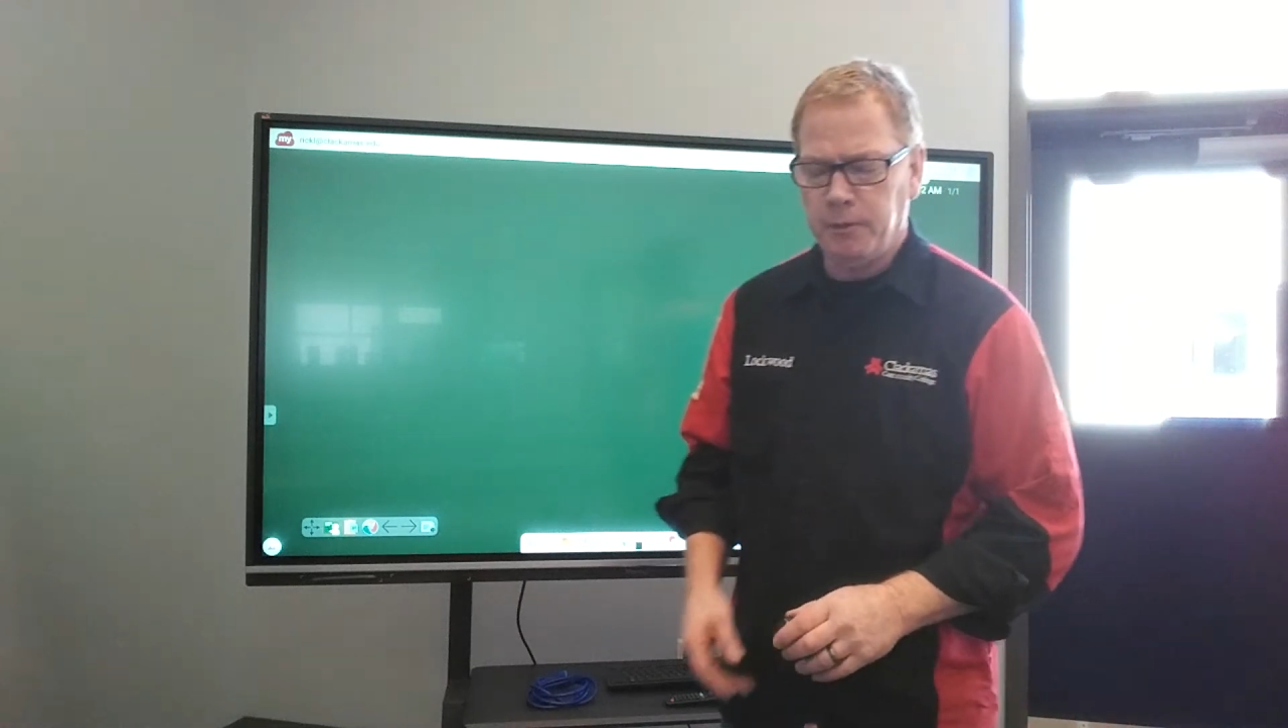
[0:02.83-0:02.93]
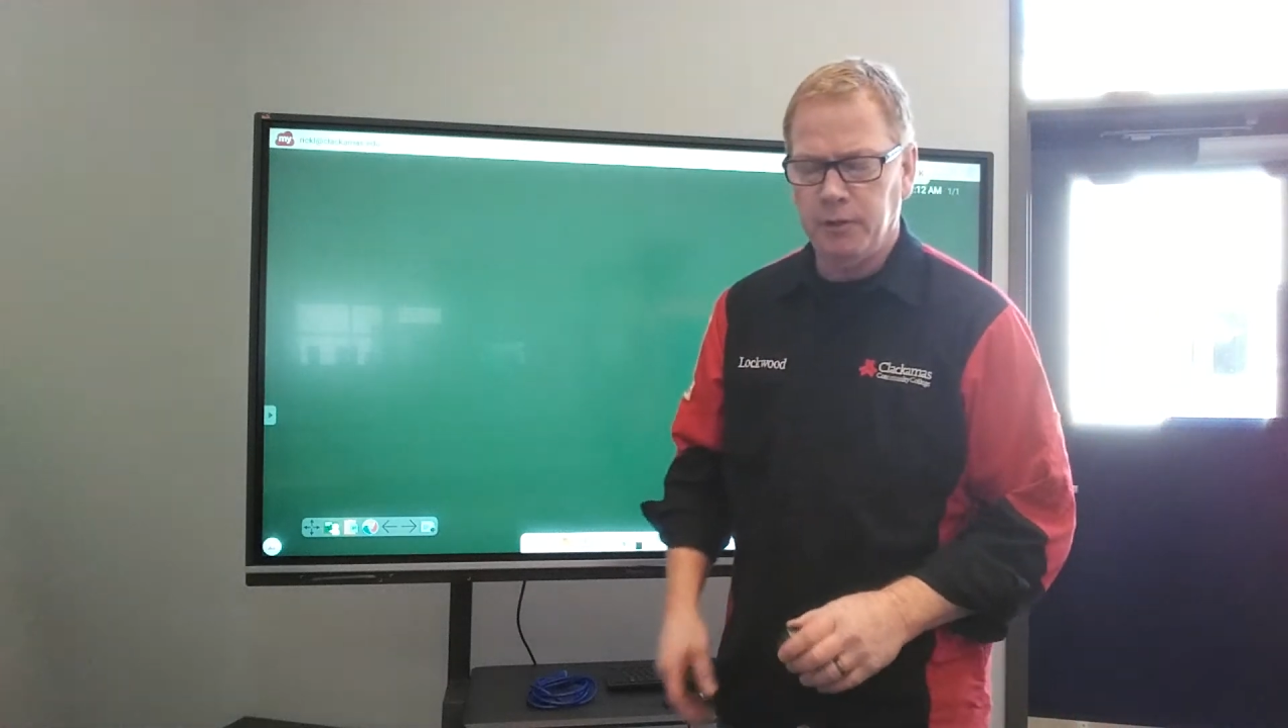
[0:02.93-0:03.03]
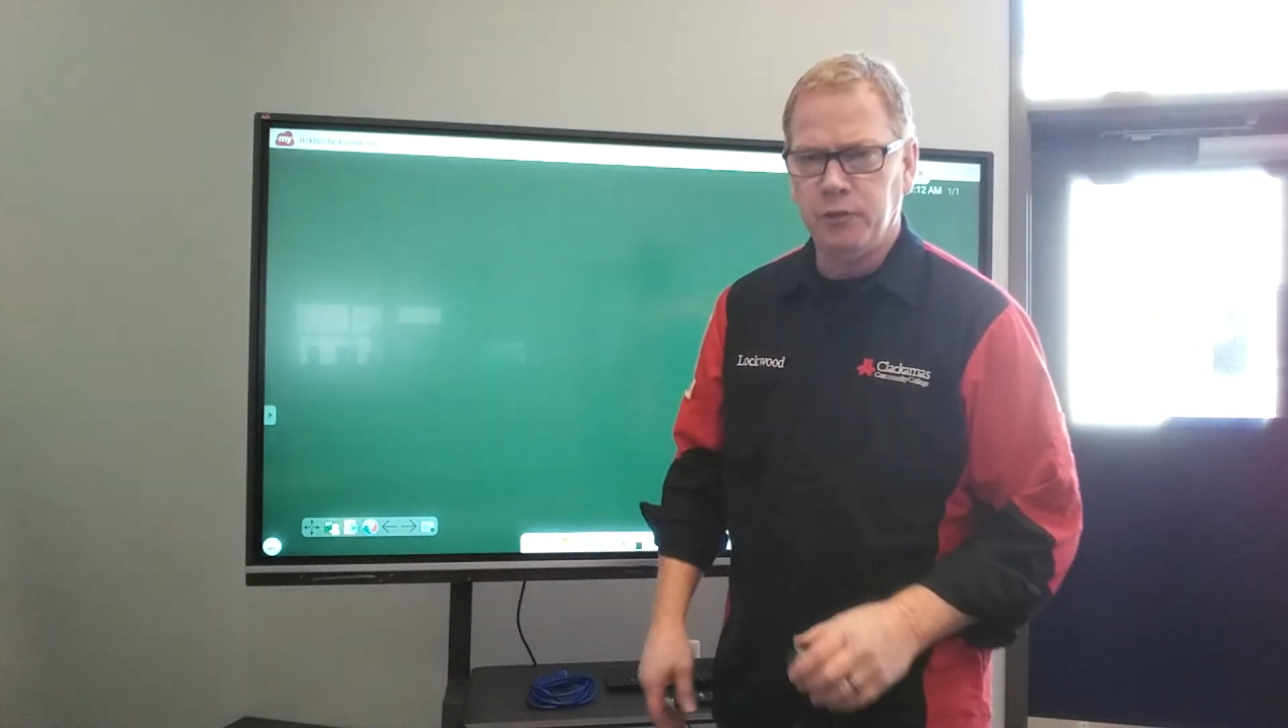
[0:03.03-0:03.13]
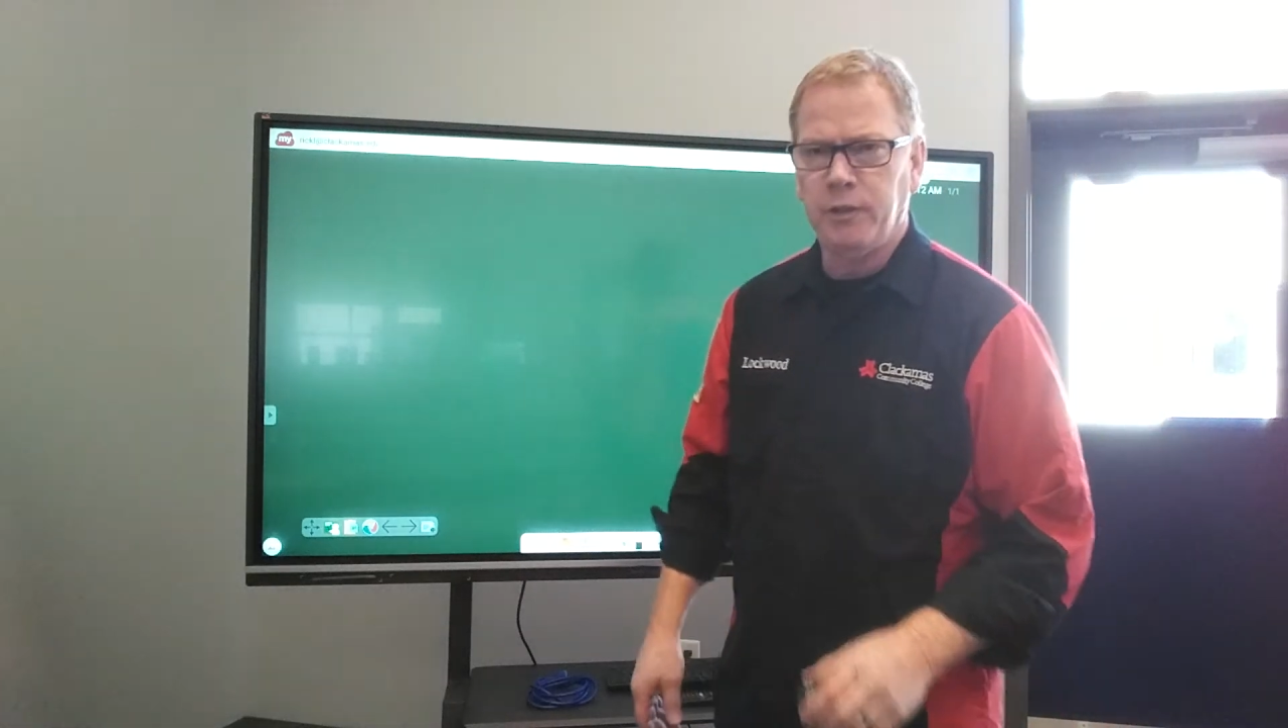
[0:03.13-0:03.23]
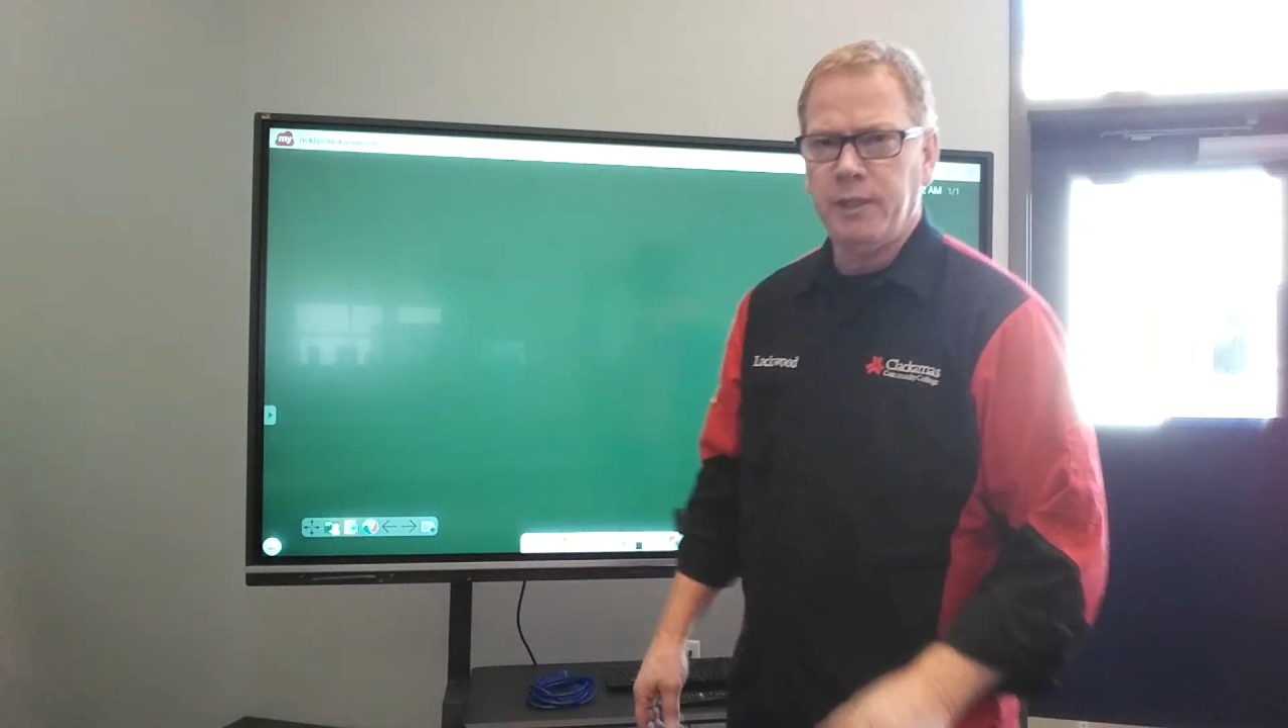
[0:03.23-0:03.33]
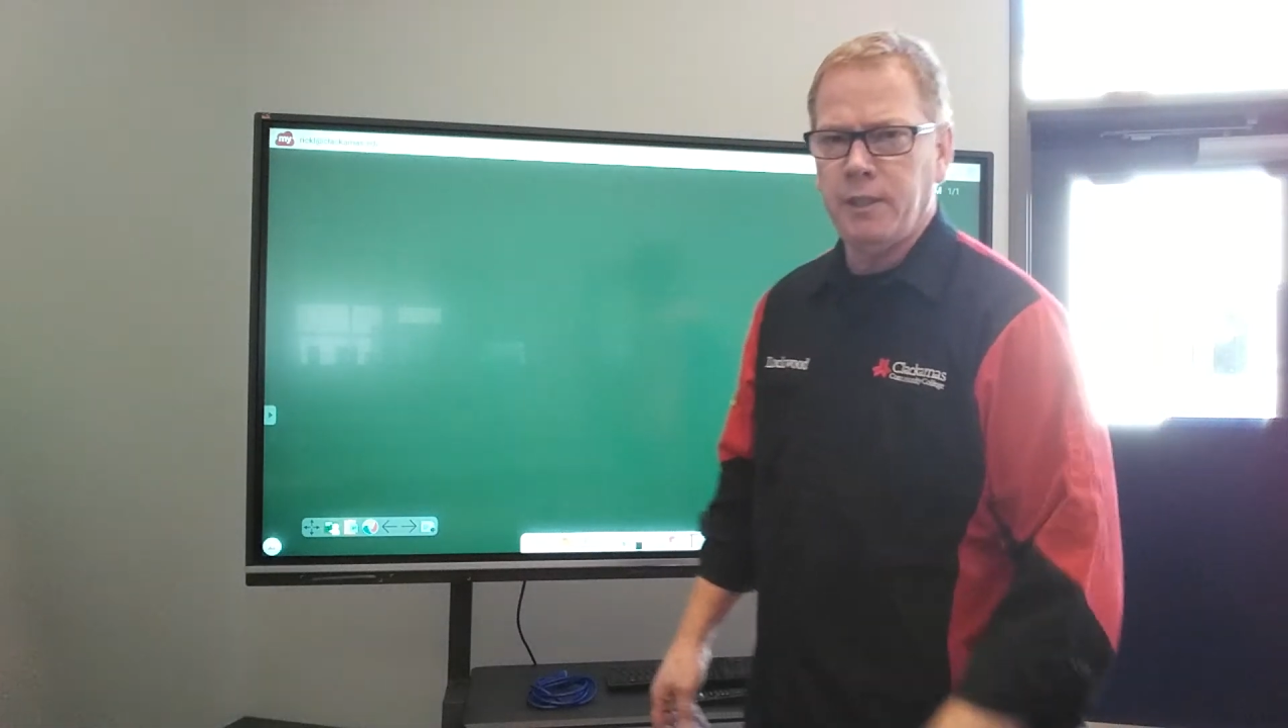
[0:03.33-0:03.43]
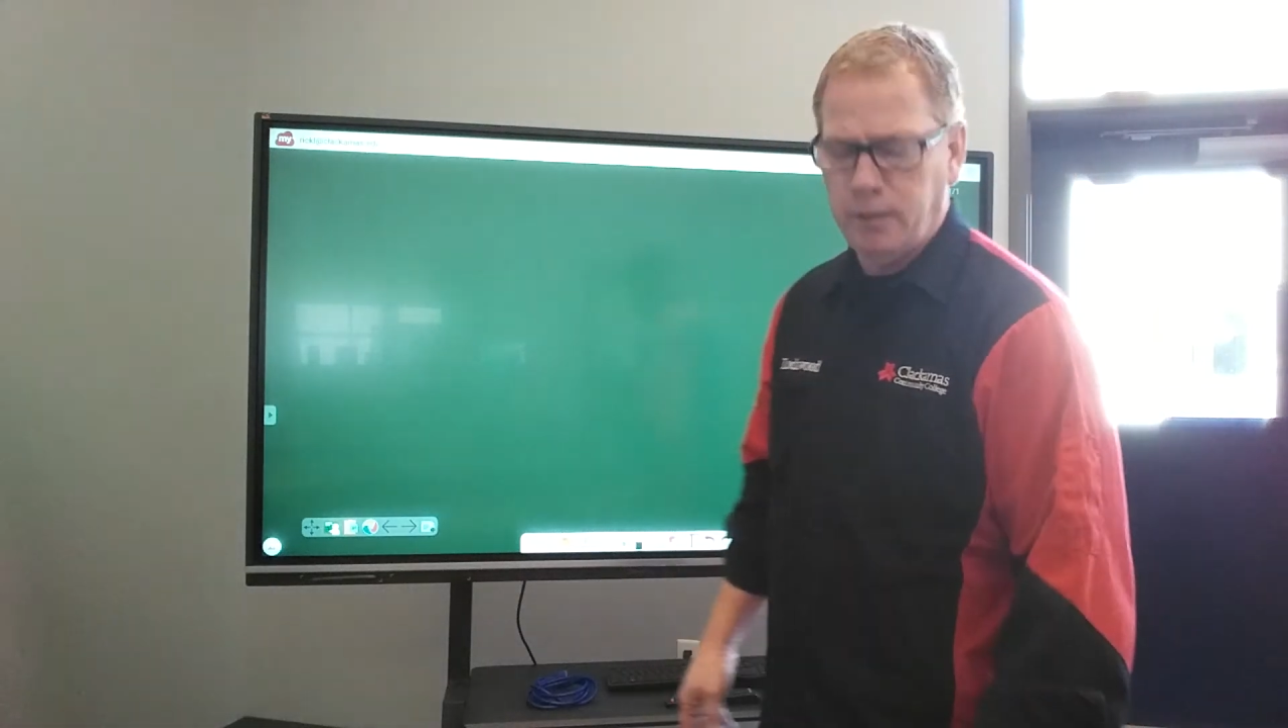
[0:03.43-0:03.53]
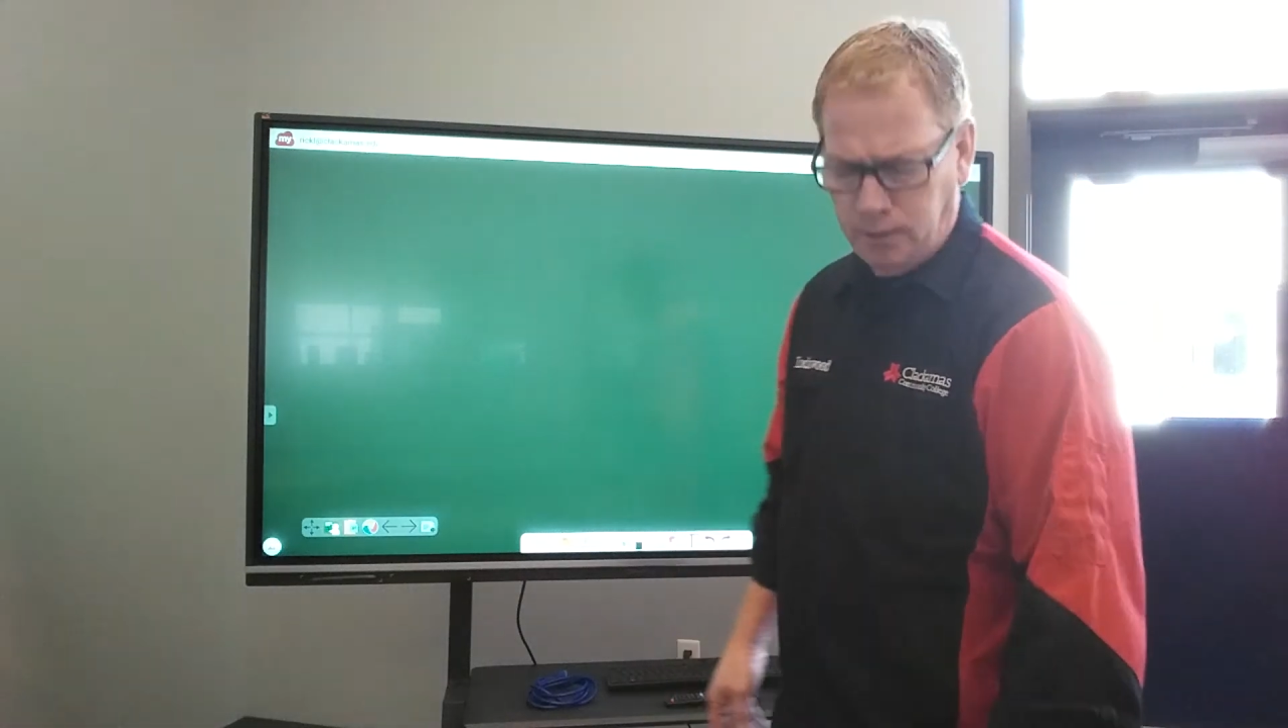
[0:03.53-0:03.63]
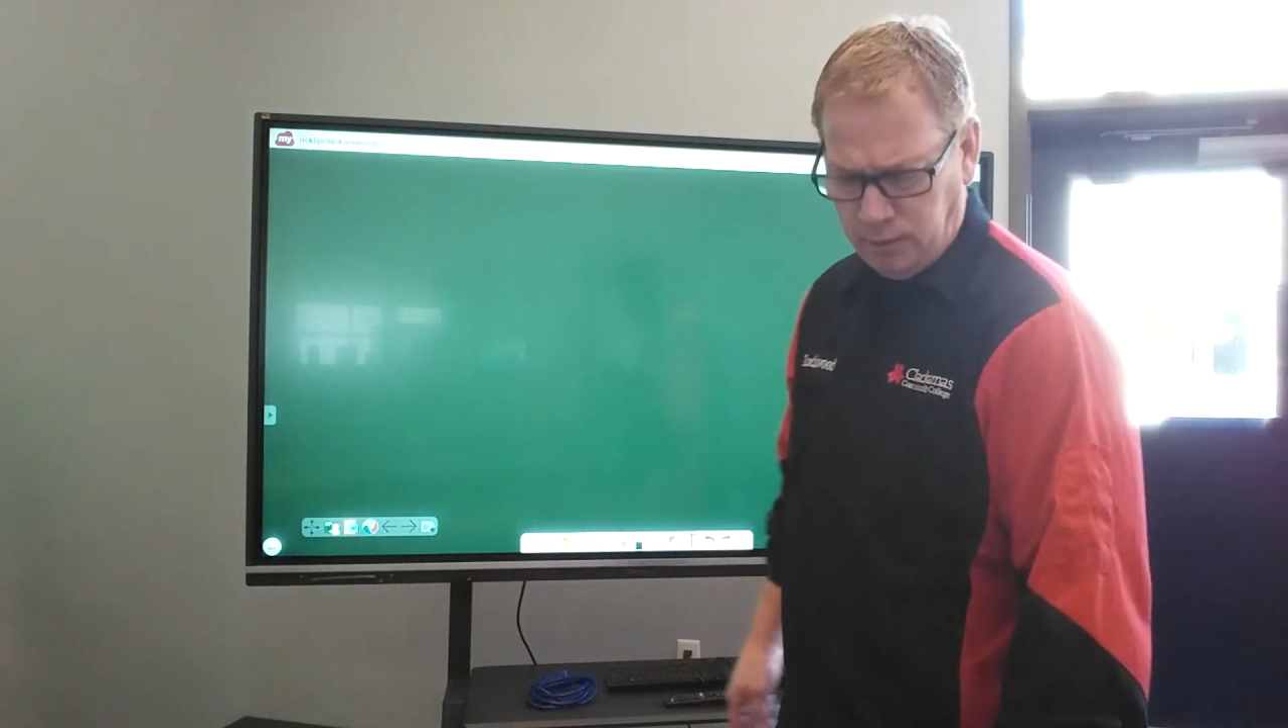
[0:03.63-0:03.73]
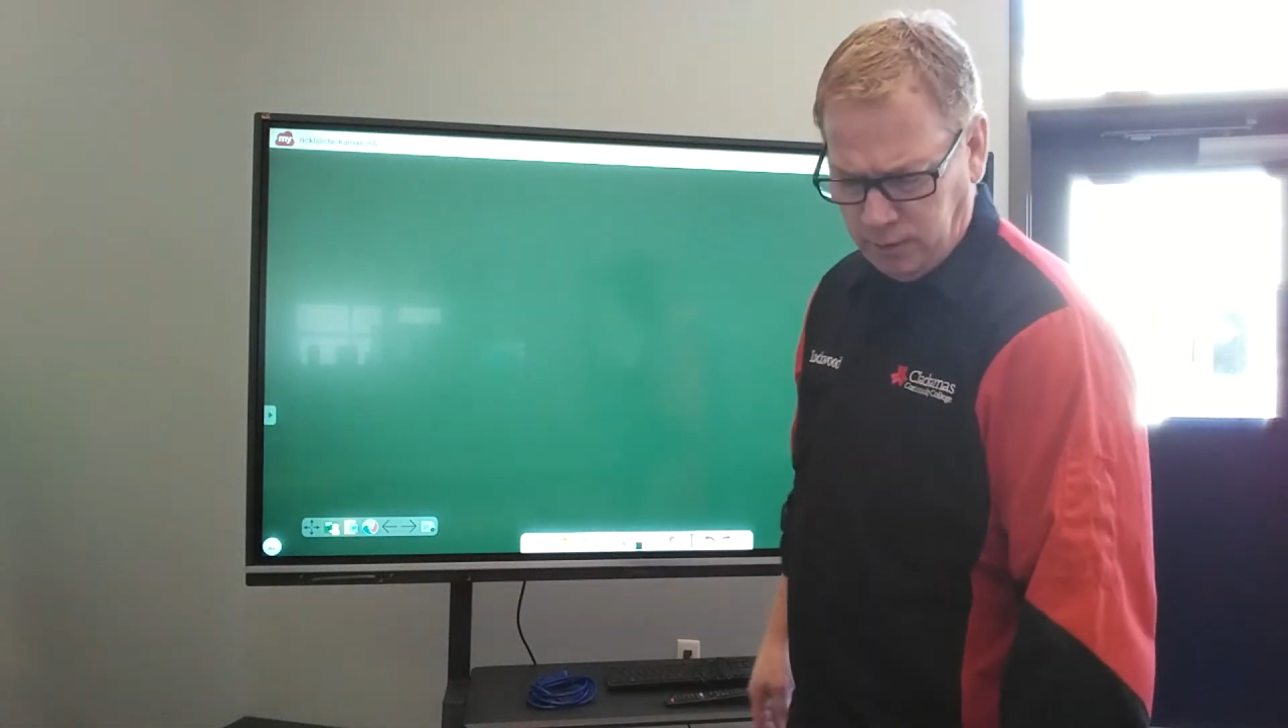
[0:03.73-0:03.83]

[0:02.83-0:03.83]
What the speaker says: going to try to